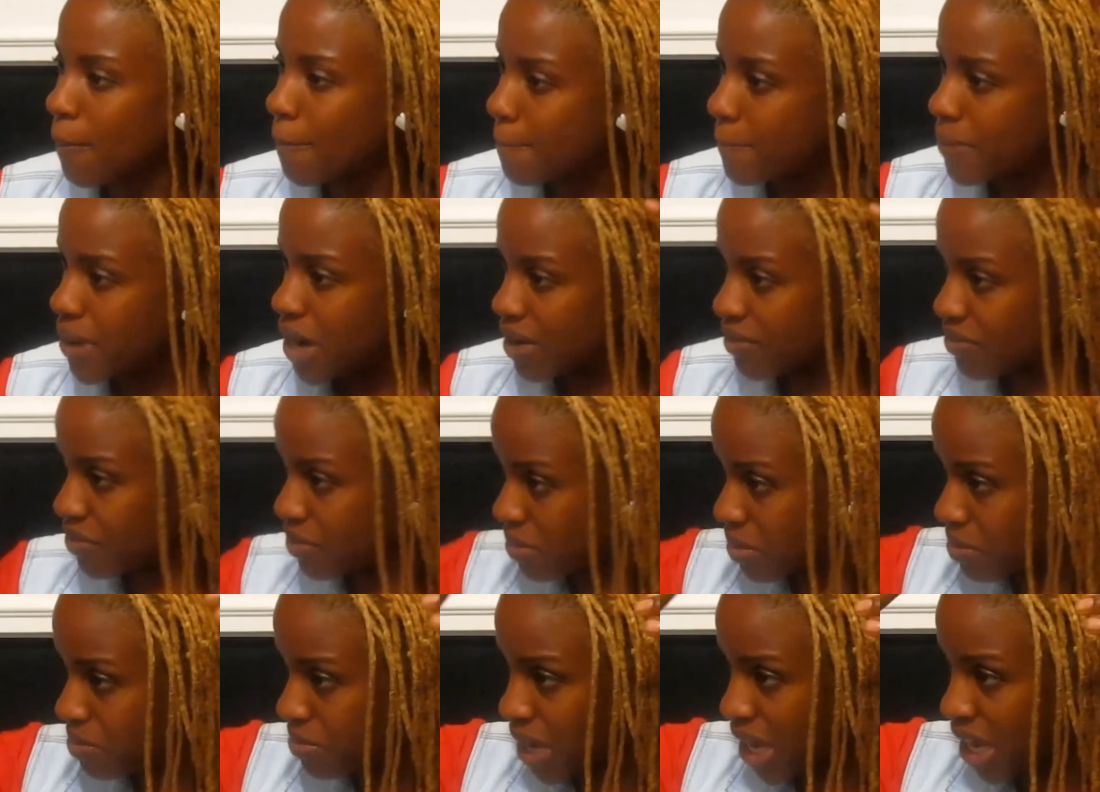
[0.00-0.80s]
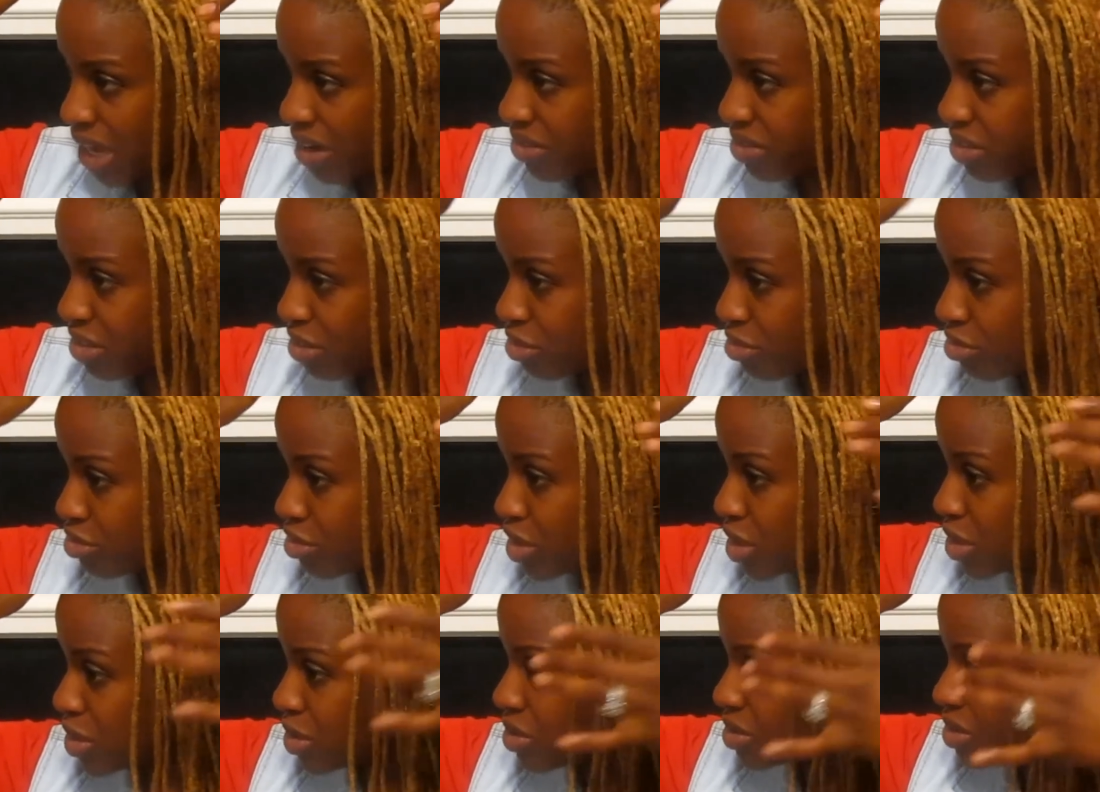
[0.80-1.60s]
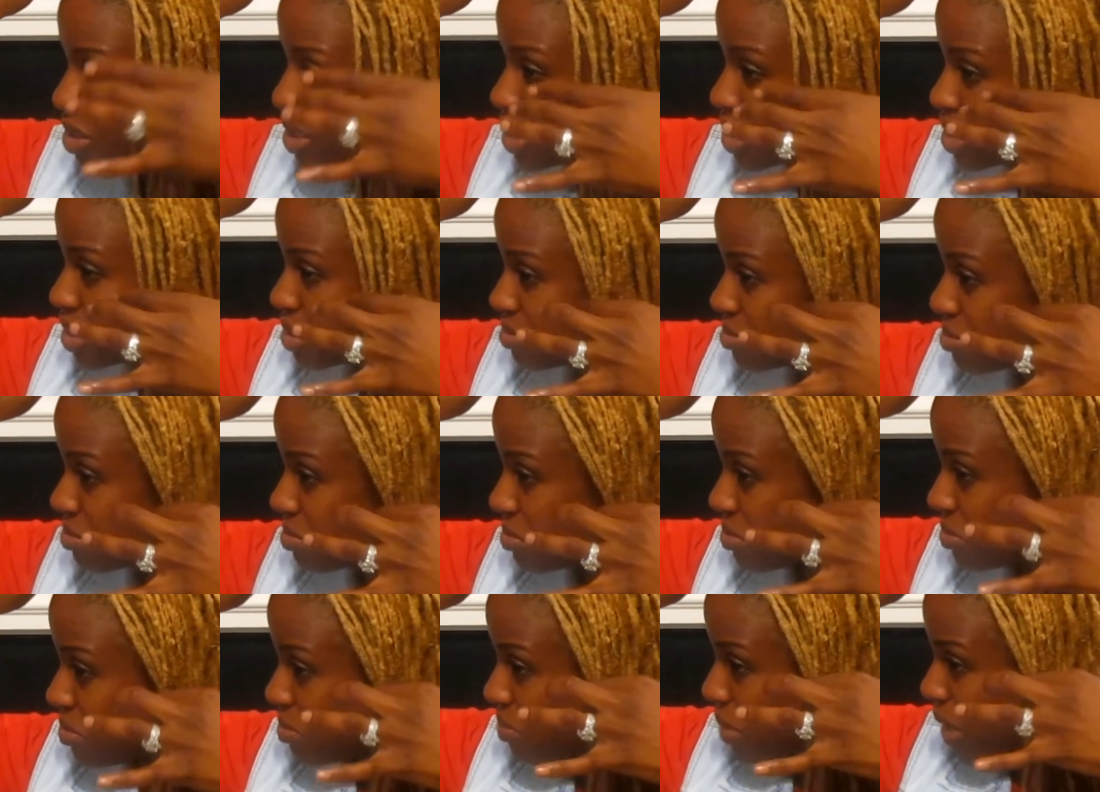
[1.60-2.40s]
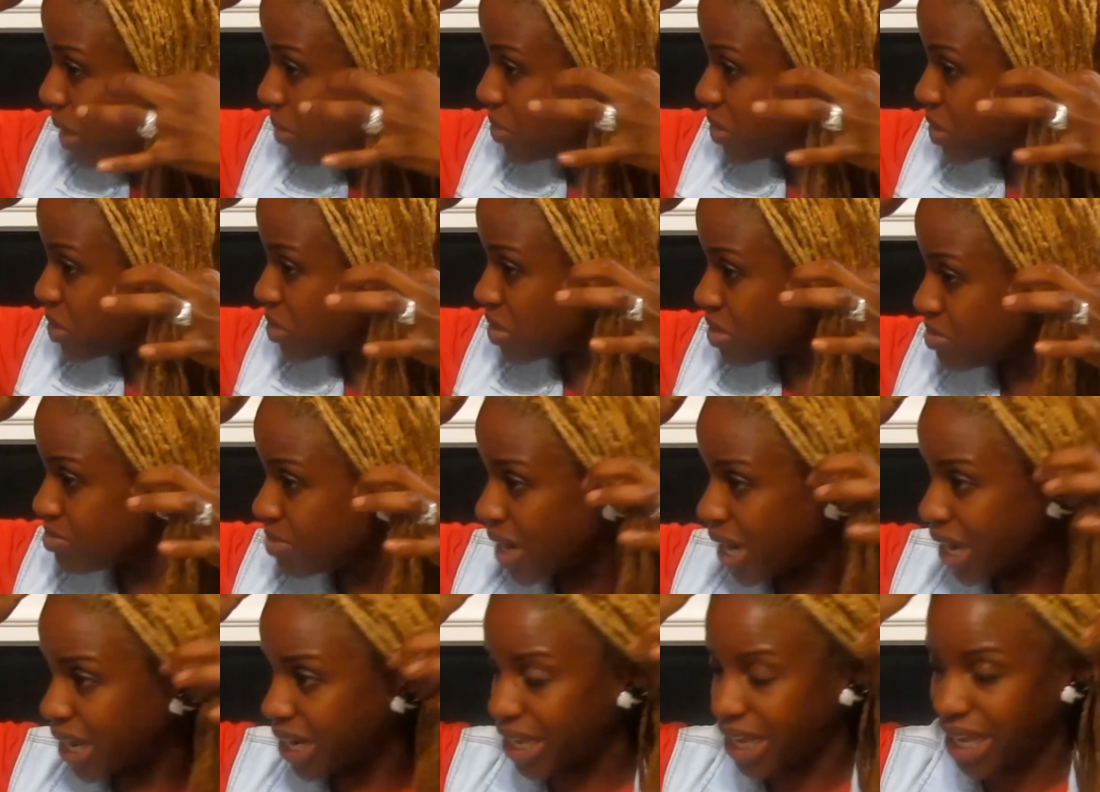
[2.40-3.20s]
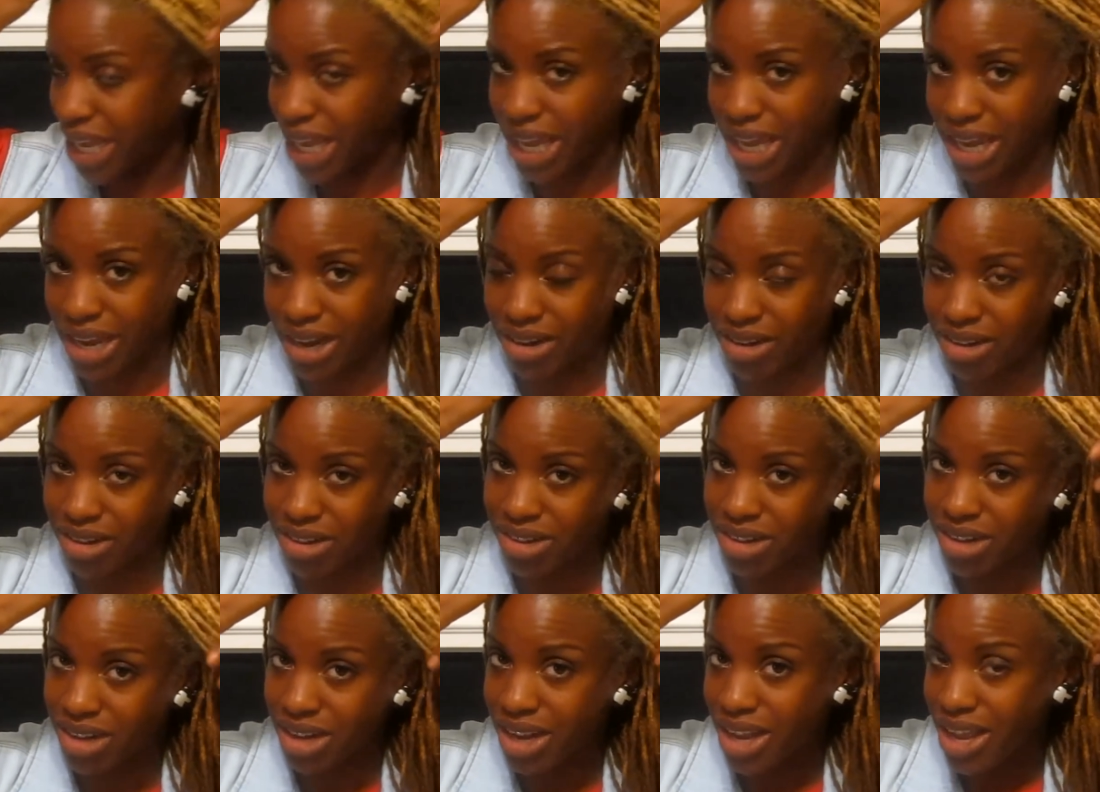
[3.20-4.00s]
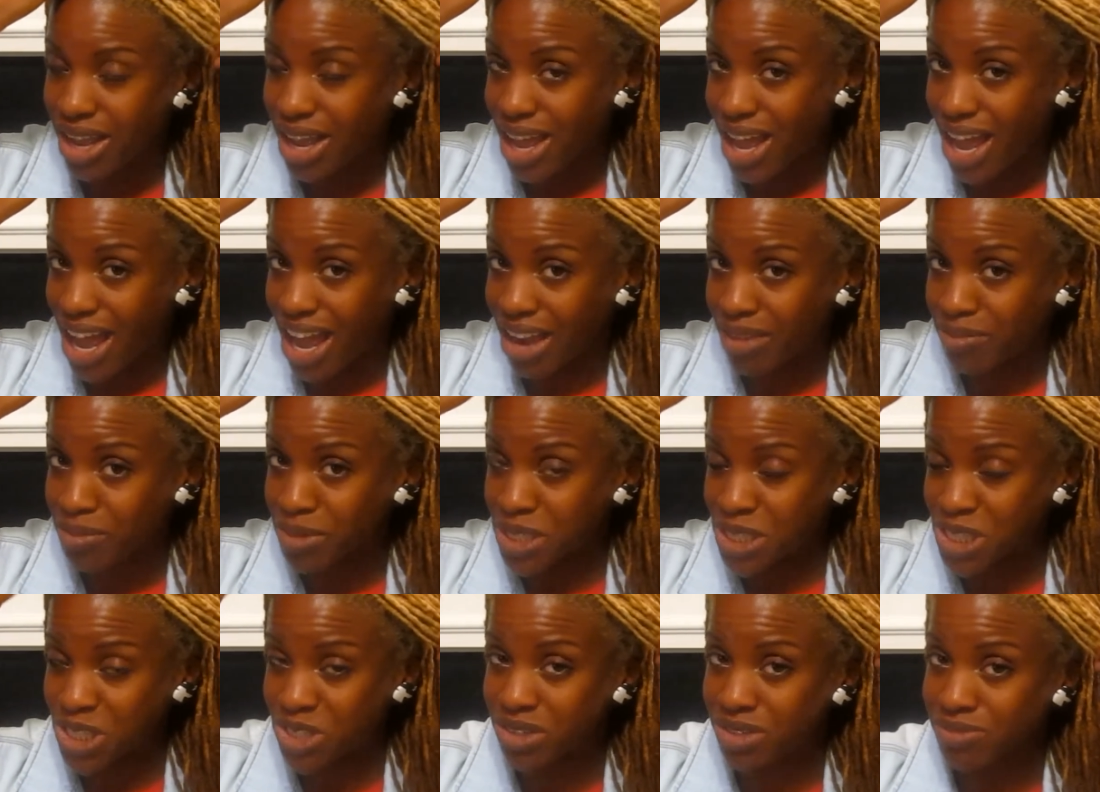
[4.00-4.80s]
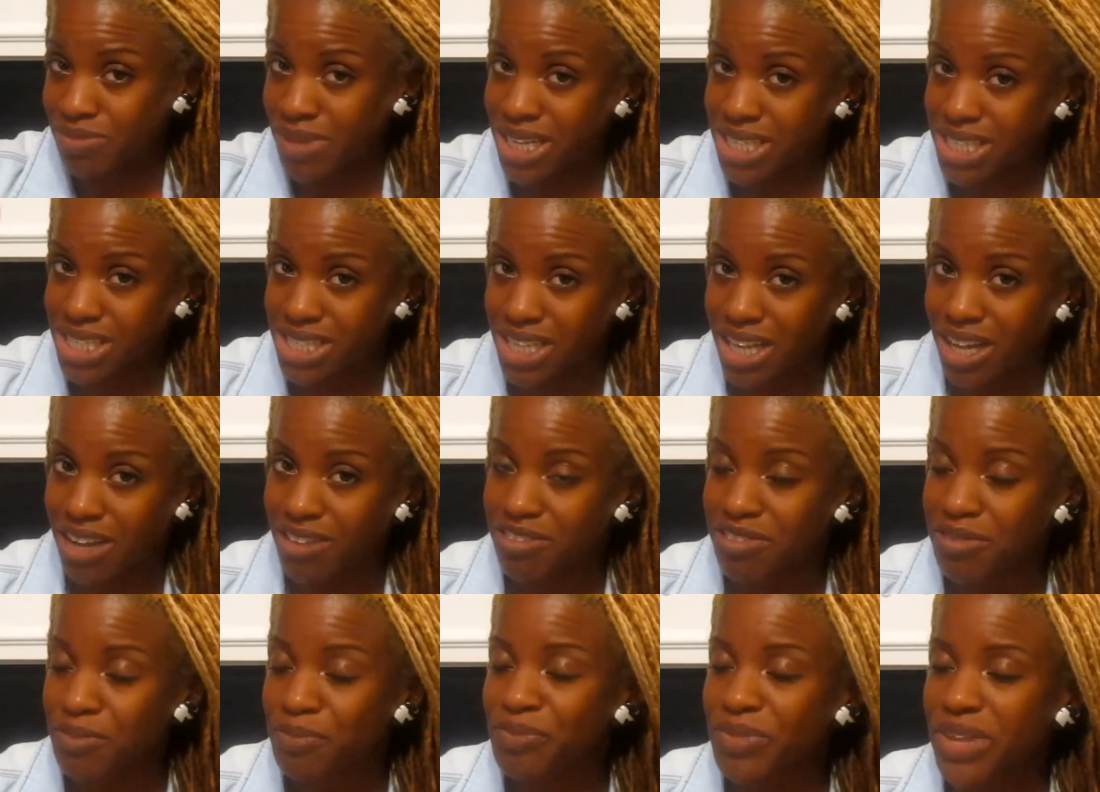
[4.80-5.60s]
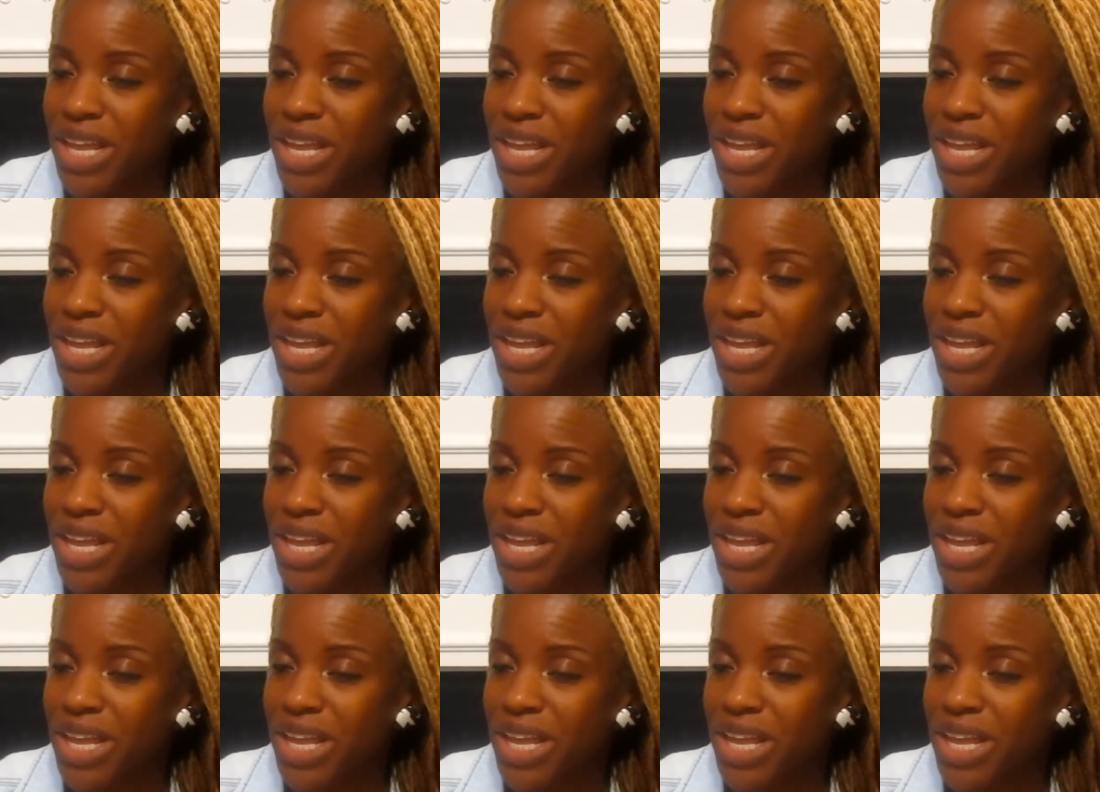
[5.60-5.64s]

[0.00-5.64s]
But from about the roots, maybe to about here, I've been doing myself.